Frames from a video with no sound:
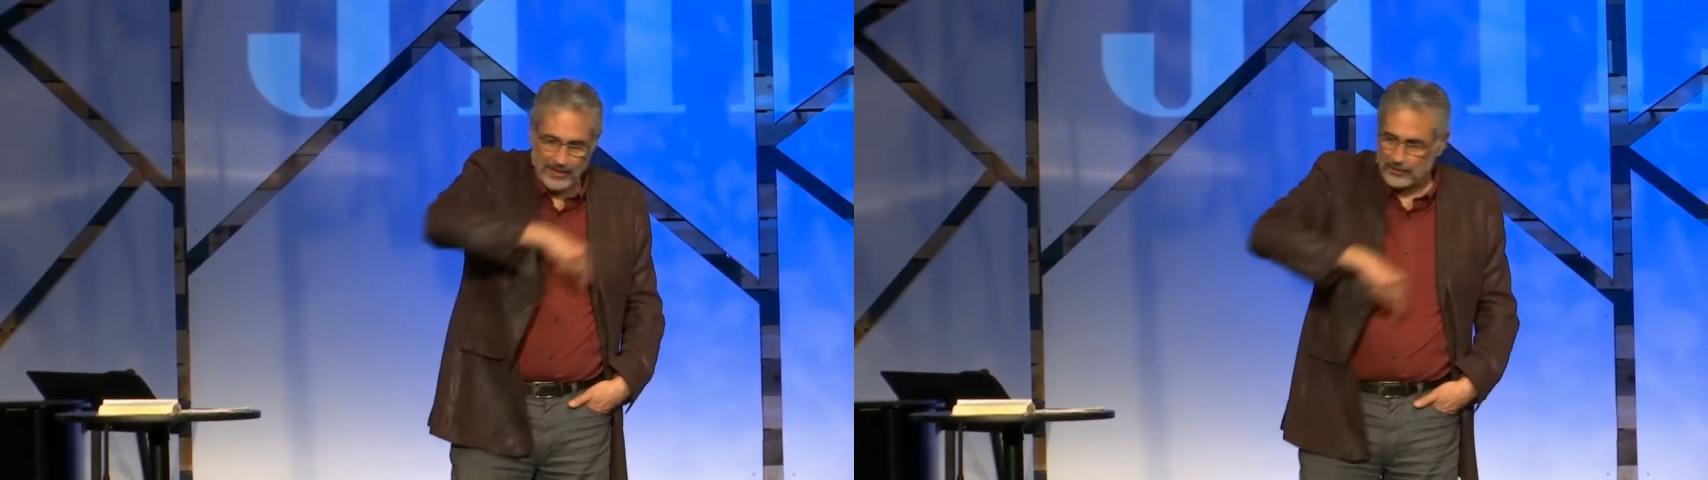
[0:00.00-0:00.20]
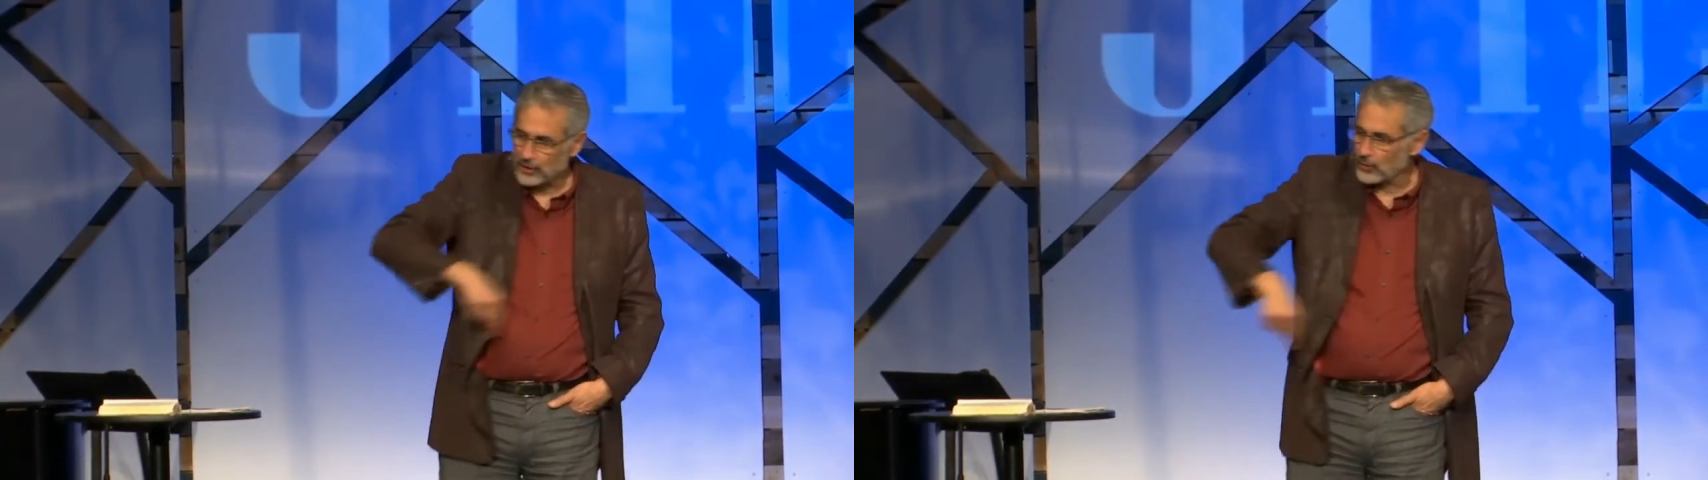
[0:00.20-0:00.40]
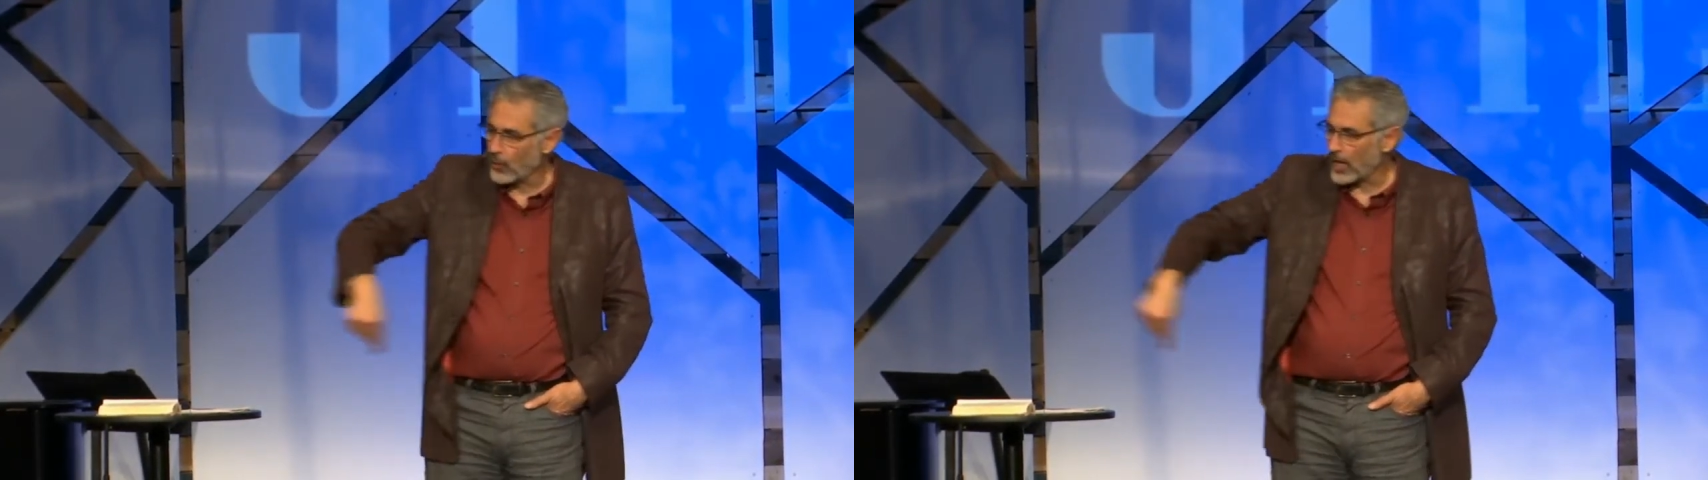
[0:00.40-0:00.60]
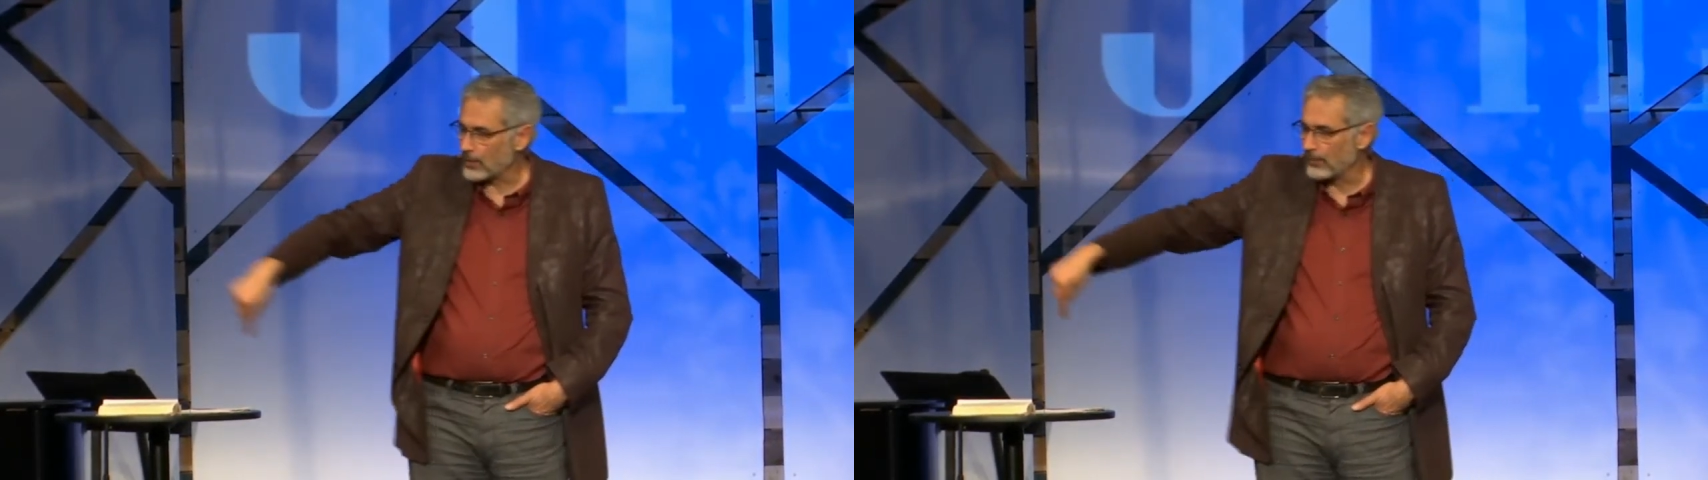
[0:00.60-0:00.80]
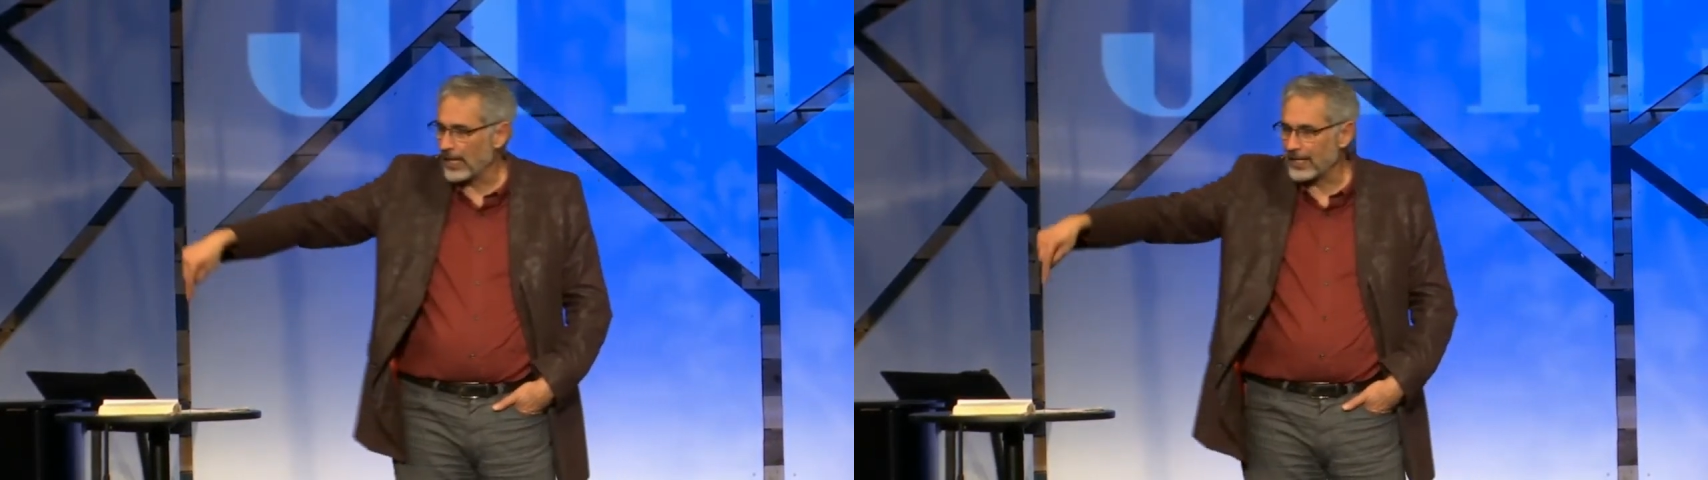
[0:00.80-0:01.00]
and then she'd
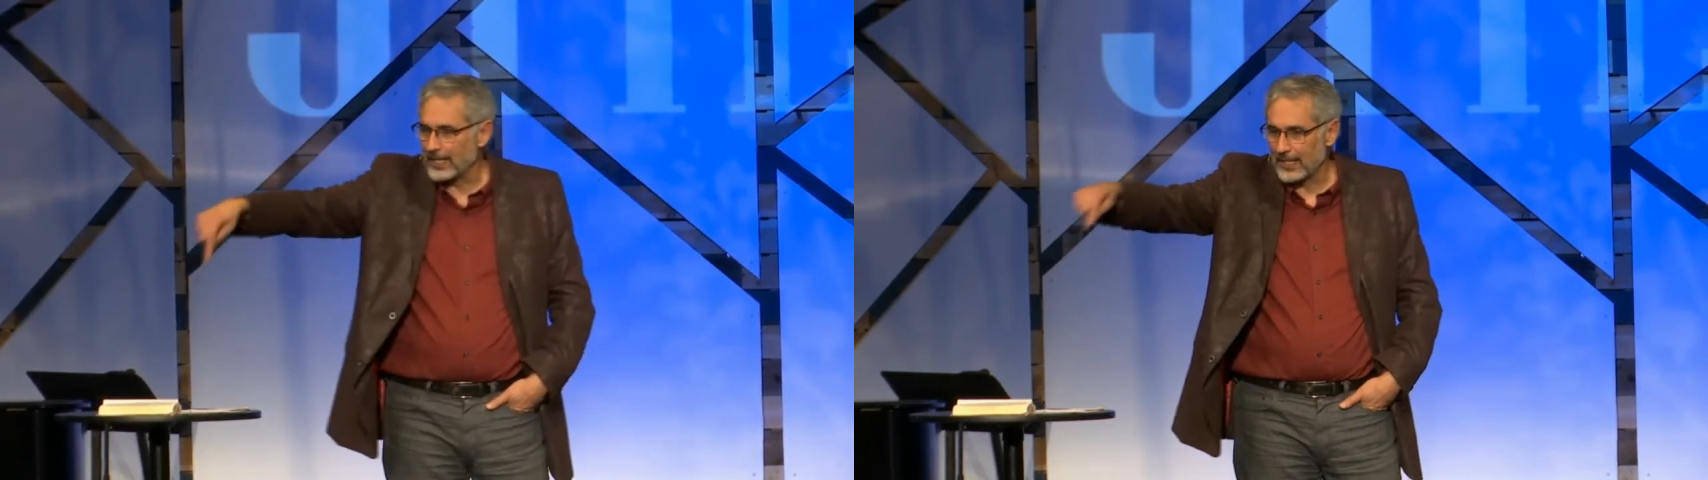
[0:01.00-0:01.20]
walk by the